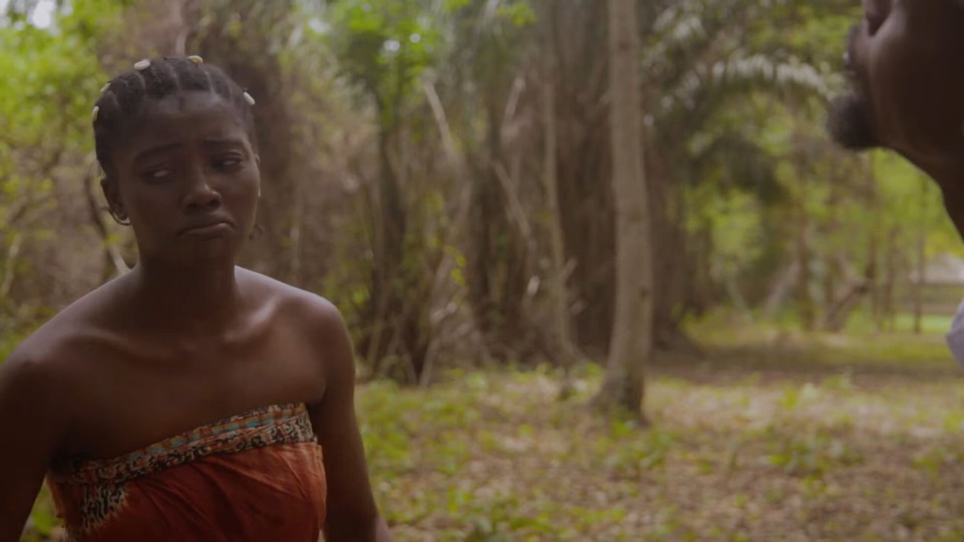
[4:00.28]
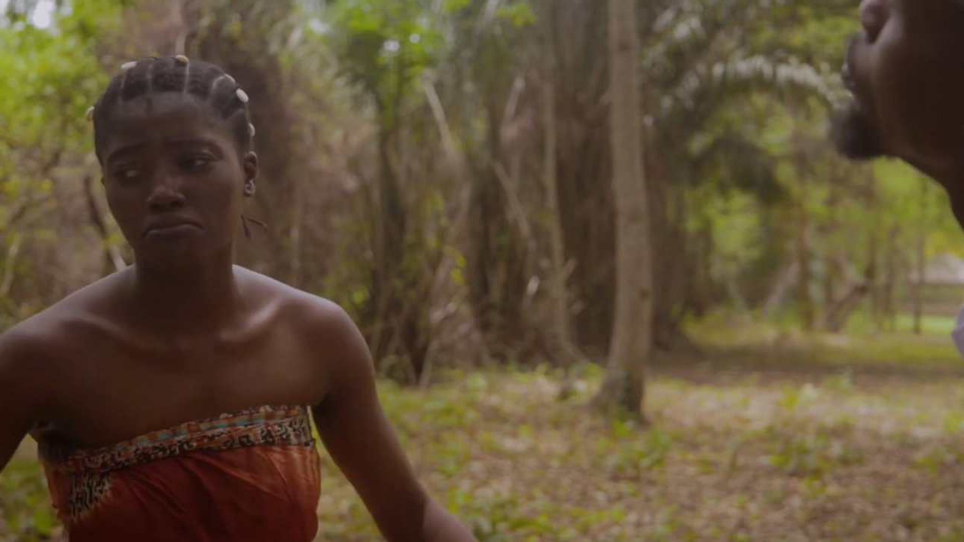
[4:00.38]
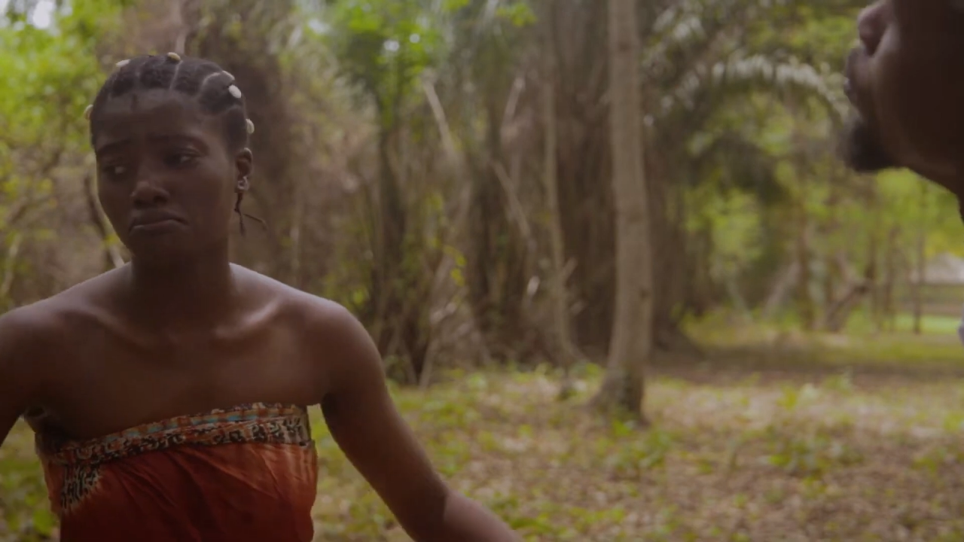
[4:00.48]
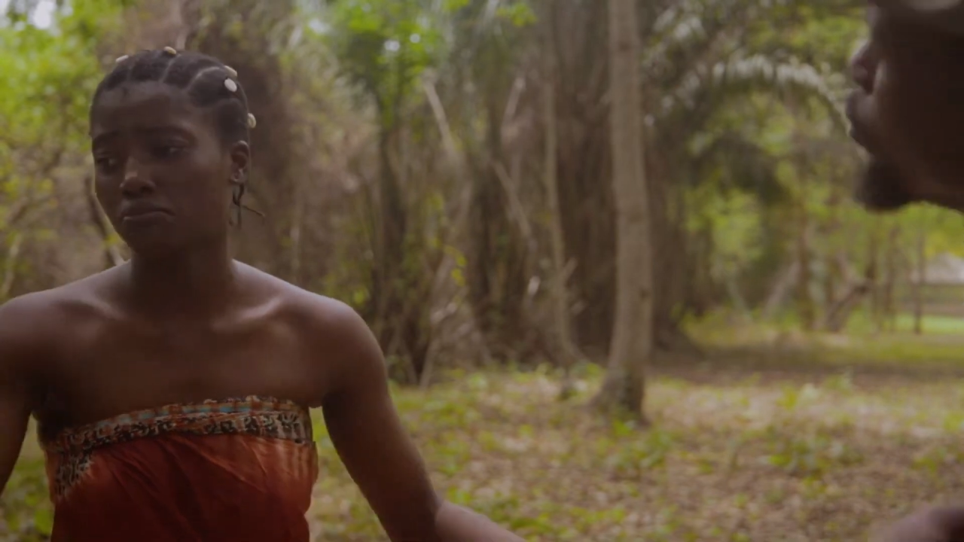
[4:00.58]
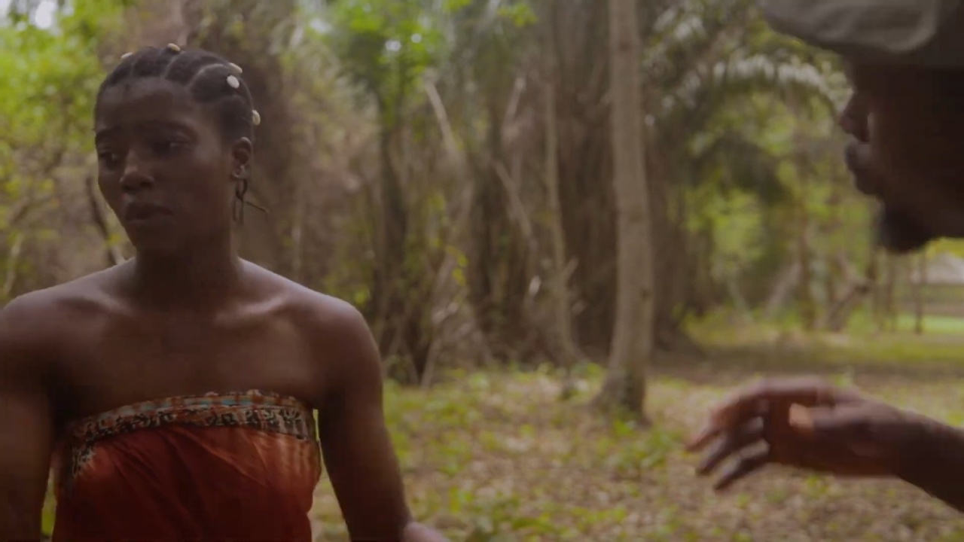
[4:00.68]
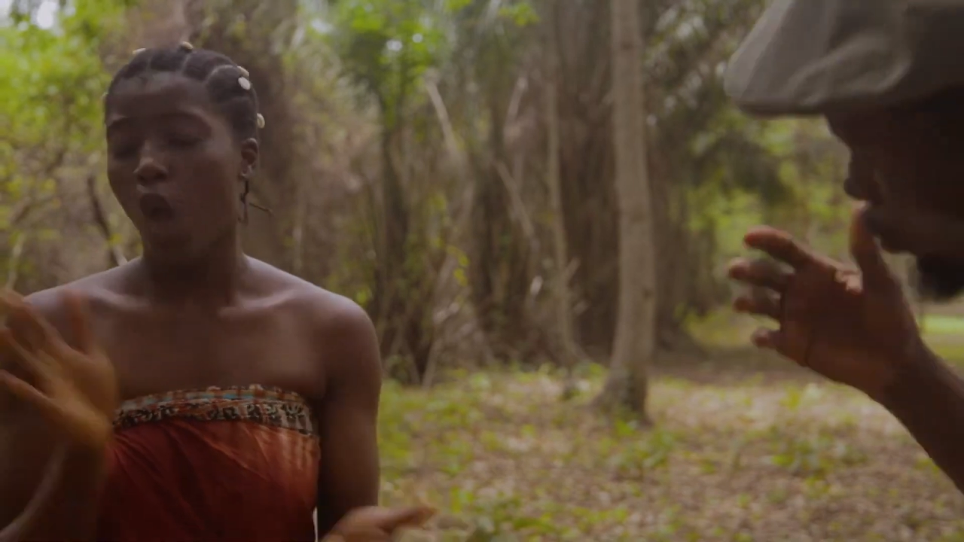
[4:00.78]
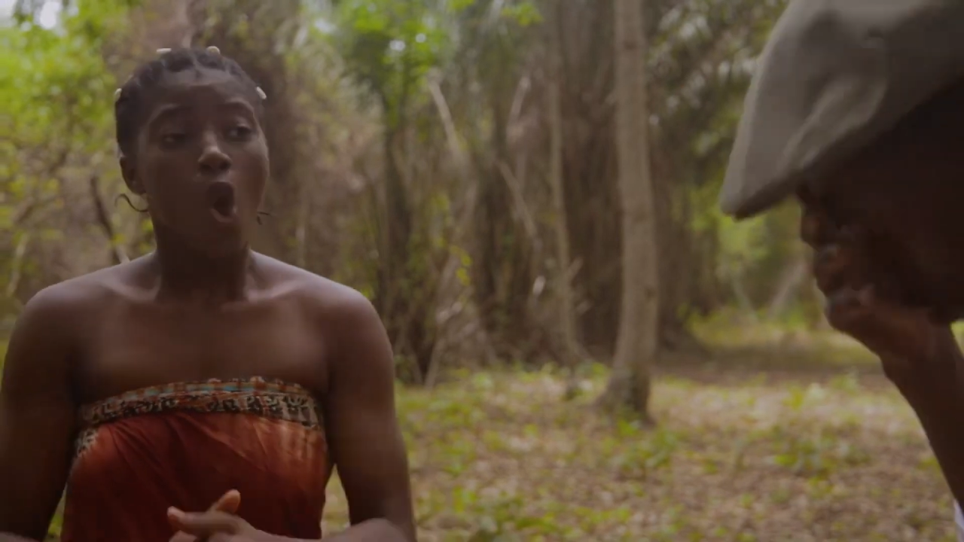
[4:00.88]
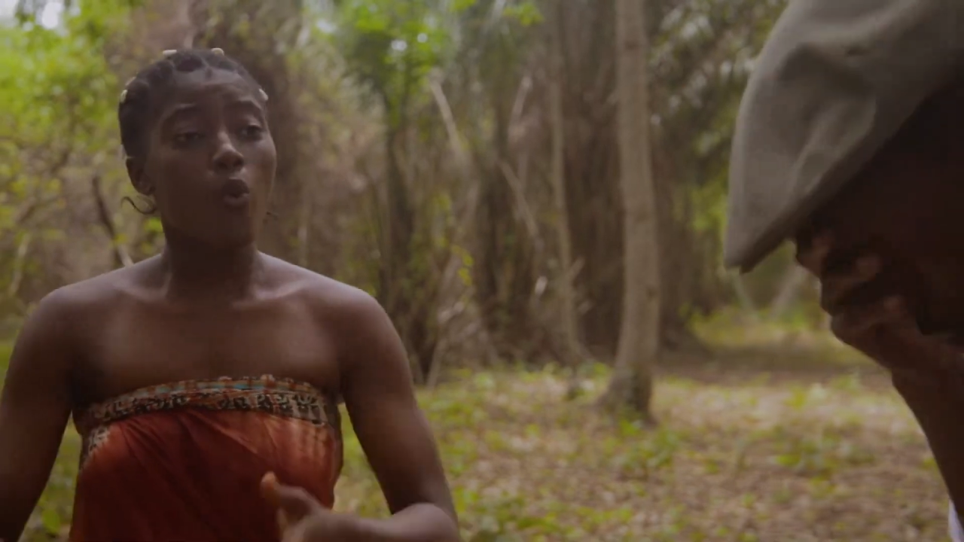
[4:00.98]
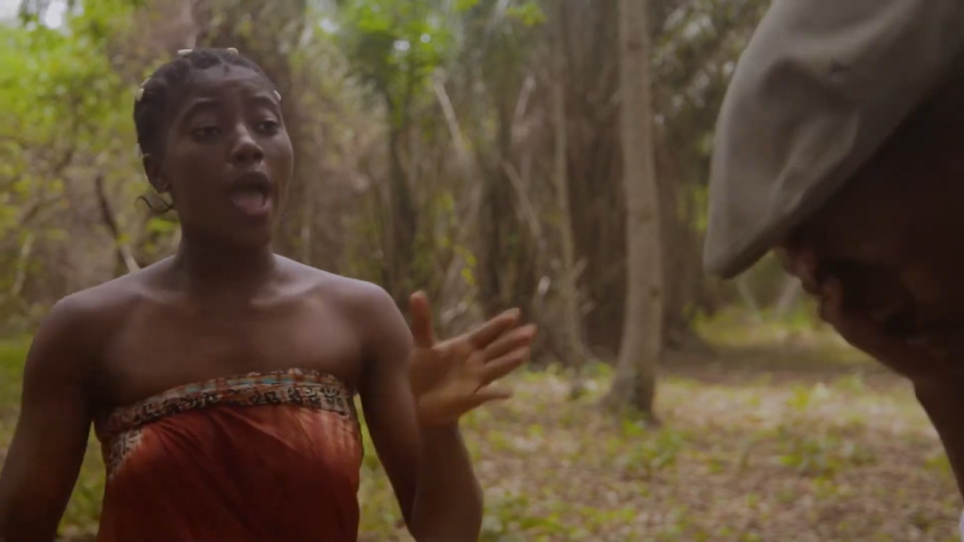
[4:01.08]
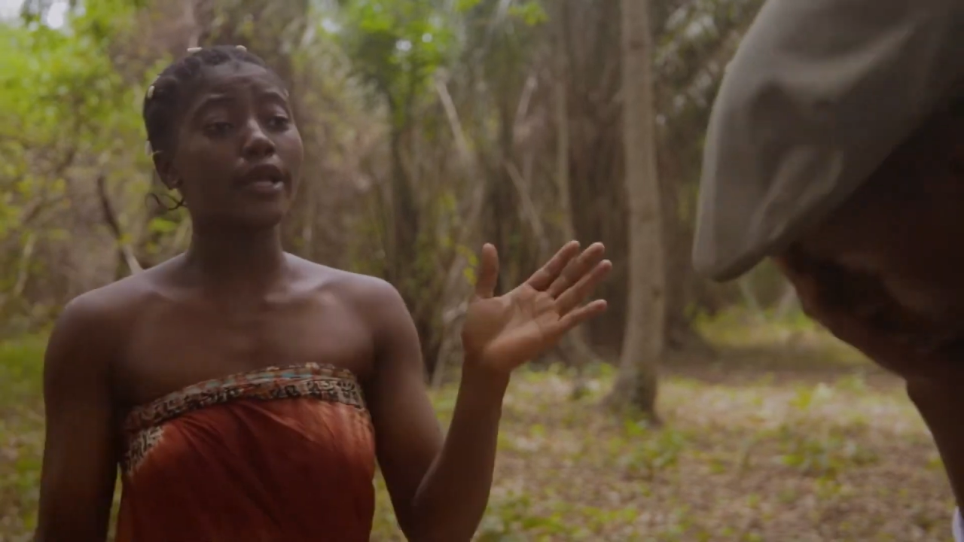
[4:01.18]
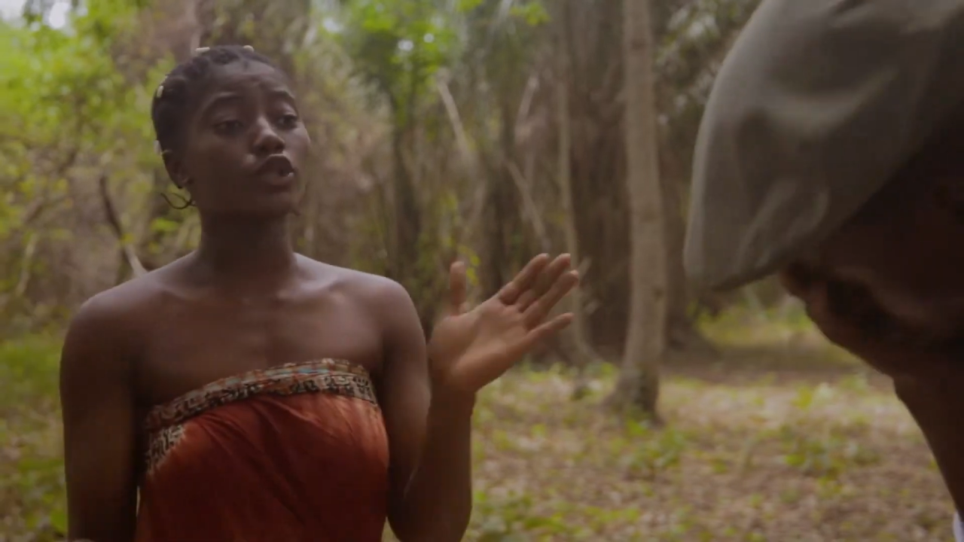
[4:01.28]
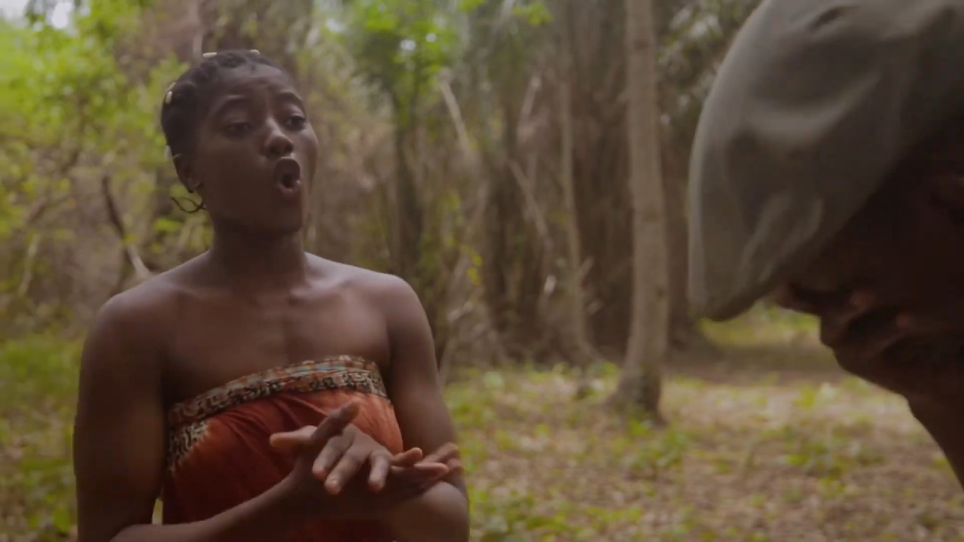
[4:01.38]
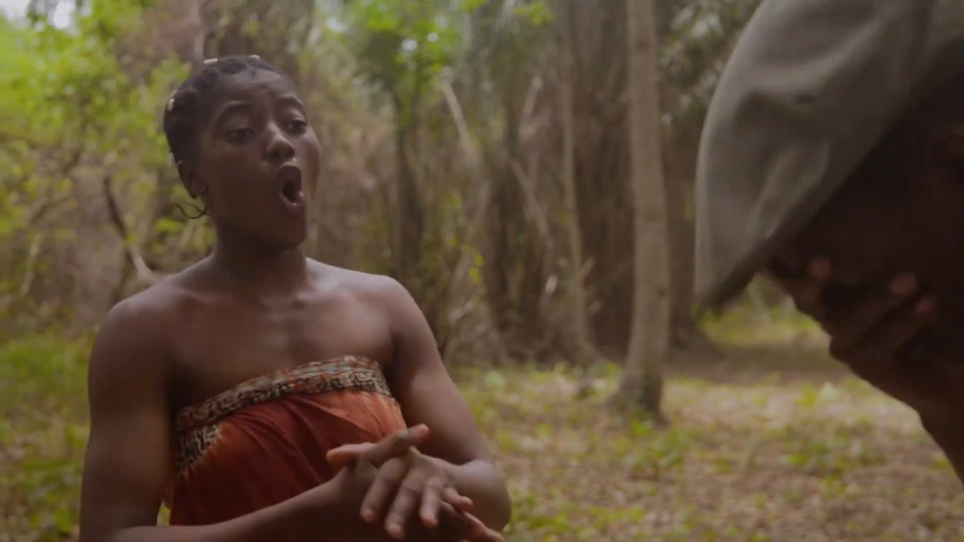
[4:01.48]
When the